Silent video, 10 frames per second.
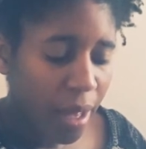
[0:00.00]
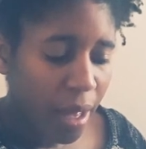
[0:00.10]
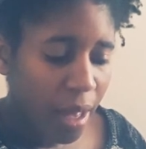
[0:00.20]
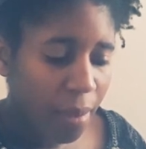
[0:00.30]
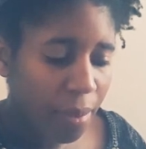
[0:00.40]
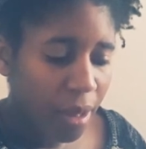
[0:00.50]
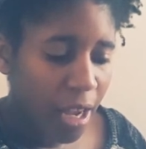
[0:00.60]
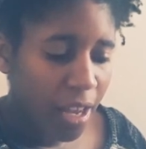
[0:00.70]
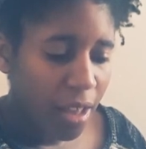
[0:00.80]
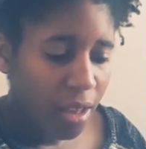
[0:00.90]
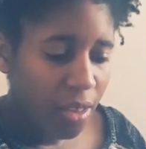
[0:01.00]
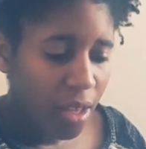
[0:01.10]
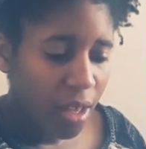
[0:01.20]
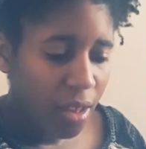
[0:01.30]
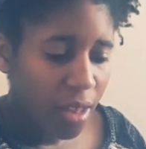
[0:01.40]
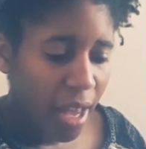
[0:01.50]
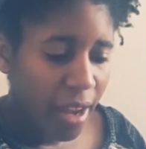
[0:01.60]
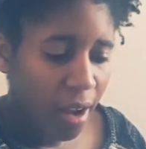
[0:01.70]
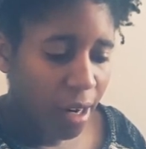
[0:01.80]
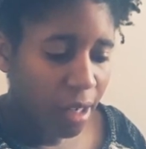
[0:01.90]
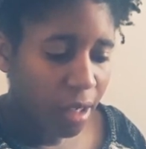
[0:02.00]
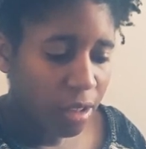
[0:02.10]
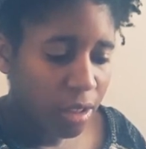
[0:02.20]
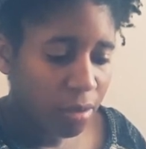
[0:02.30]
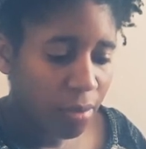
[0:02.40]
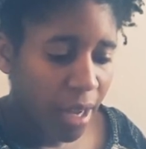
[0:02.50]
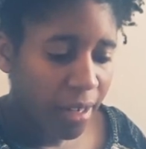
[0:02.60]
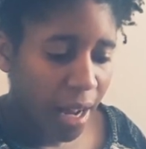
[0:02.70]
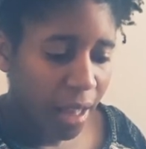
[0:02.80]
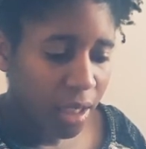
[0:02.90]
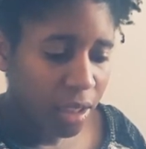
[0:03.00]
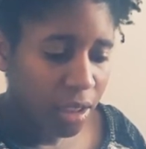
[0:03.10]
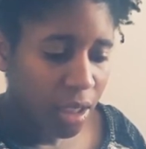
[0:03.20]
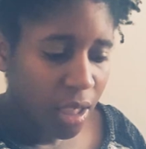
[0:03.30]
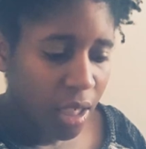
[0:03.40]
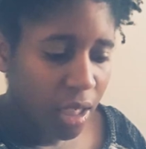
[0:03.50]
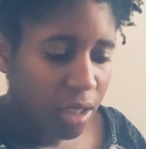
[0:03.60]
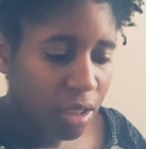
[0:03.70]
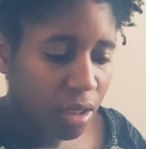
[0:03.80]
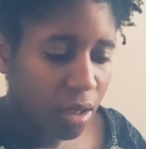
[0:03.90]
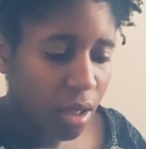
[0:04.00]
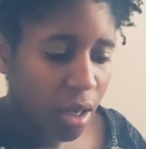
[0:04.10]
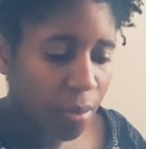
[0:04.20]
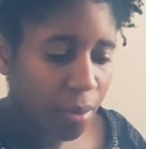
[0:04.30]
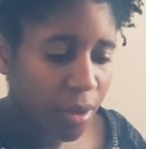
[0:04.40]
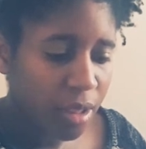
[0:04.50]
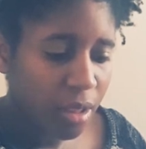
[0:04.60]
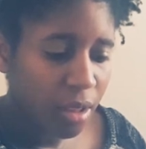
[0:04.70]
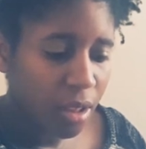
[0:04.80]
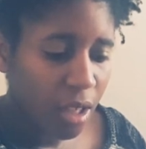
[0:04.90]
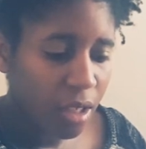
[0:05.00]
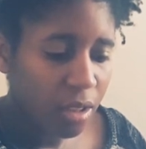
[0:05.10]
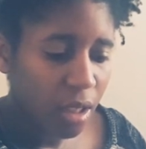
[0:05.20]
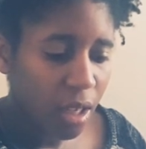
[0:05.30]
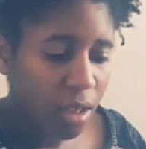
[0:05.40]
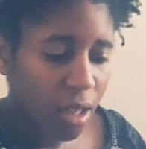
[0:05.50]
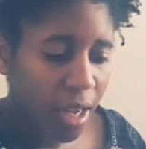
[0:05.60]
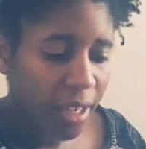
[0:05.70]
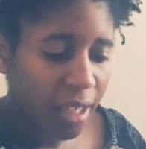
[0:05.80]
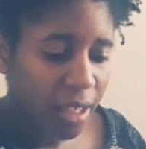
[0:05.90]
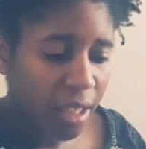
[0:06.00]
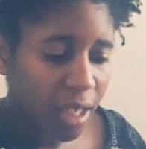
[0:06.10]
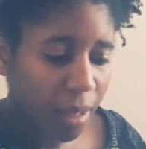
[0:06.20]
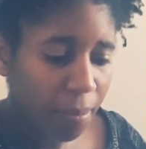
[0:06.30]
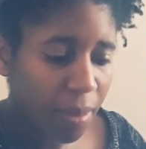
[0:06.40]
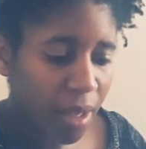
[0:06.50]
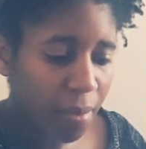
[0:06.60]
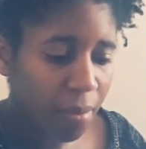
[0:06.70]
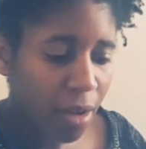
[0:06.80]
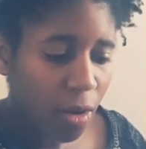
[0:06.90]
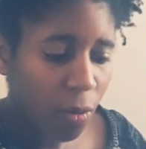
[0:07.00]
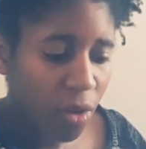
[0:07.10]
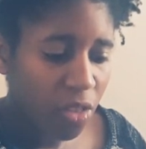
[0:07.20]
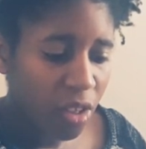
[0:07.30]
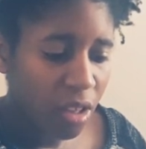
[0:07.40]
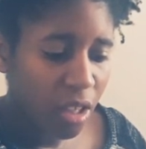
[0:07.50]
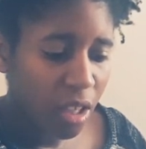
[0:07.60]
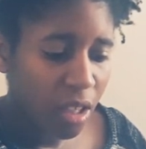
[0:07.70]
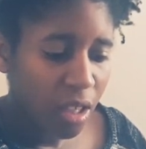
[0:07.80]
Apply thy heart unto my knowledge, and it is present things, and thy keep them within thee.